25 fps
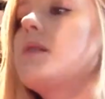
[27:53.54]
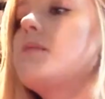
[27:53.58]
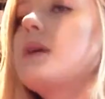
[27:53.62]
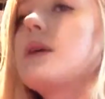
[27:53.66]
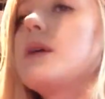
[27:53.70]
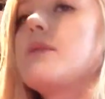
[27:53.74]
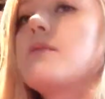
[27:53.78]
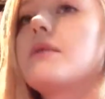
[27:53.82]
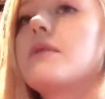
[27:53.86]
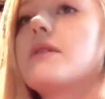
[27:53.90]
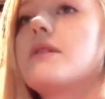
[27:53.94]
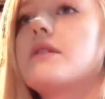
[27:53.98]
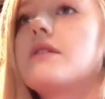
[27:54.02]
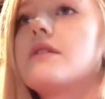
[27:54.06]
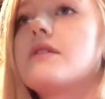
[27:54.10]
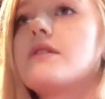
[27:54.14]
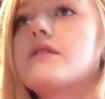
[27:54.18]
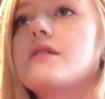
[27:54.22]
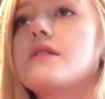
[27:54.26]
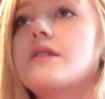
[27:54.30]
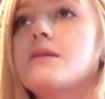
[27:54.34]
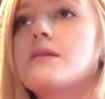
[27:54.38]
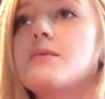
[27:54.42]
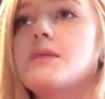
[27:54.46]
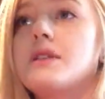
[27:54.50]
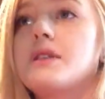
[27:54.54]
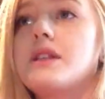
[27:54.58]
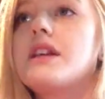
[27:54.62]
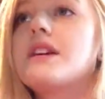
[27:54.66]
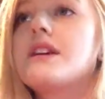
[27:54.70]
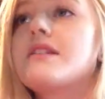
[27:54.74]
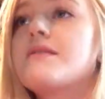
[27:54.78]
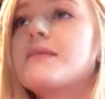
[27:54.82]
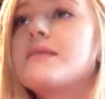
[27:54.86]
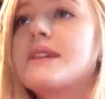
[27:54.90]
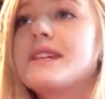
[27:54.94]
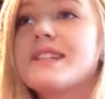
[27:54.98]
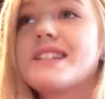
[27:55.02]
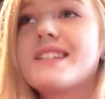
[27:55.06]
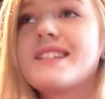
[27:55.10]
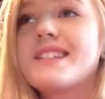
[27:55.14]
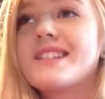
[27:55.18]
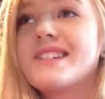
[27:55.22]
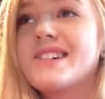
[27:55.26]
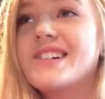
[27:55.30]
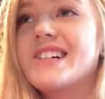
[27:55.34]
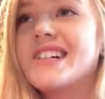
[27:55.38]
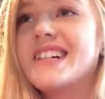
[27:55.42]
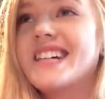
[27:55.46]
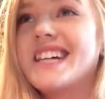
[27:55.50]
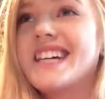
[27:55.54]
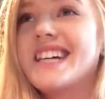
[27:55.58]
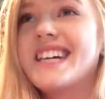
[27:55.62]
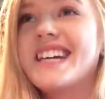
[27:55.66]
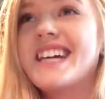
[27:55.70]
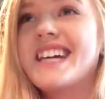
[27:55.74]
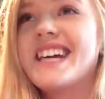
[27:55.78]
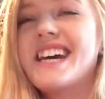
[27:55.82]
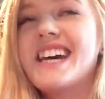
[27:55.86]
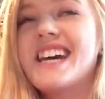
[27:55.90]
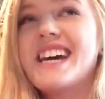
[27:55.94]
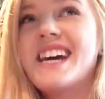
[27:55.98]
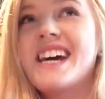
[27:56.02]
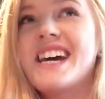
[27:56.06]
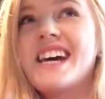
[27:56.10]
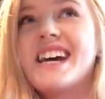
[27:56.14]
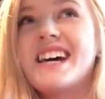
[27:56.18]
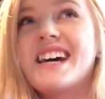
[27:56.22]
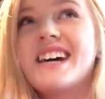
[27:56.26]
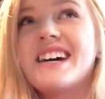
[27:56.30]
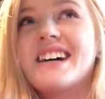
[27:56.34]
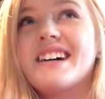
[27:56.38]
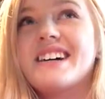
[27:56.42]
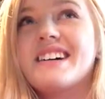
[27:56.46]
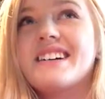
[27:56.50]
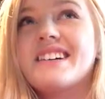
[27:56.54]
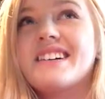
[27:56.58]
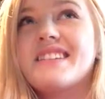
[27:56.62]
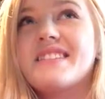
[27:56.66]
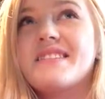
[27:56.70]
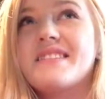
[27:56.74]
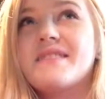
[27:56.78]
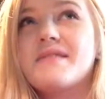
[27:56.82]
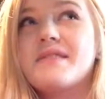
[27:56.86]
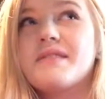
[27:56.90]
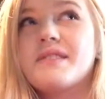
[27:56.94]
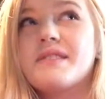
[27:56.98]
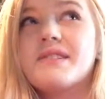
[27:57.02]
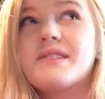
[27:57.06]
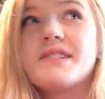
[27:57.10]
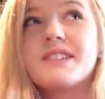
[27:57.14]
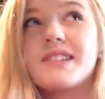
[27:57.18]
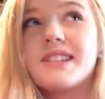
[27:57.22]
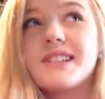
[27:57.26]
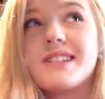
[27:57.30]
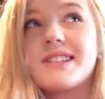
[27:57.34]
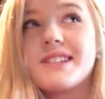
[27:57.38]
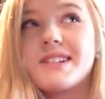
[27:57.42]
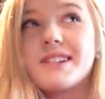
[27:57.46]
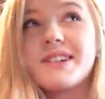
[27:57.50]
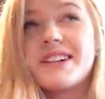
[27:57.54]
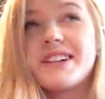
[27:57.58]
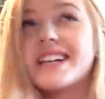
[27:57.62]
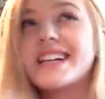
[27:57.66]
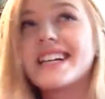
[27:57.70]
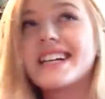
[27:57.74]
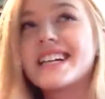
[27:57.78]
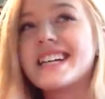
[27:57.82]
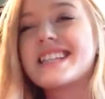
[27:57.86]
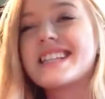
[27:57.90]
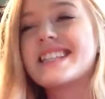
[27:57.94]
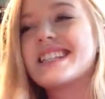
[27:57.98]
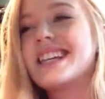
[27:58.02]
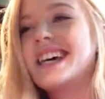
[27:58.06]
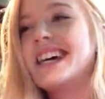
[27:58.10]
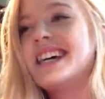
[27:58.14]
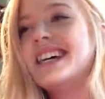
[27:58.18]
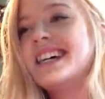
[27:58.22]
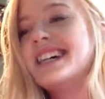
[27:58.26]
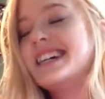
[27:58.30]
people to believe my story or the stories.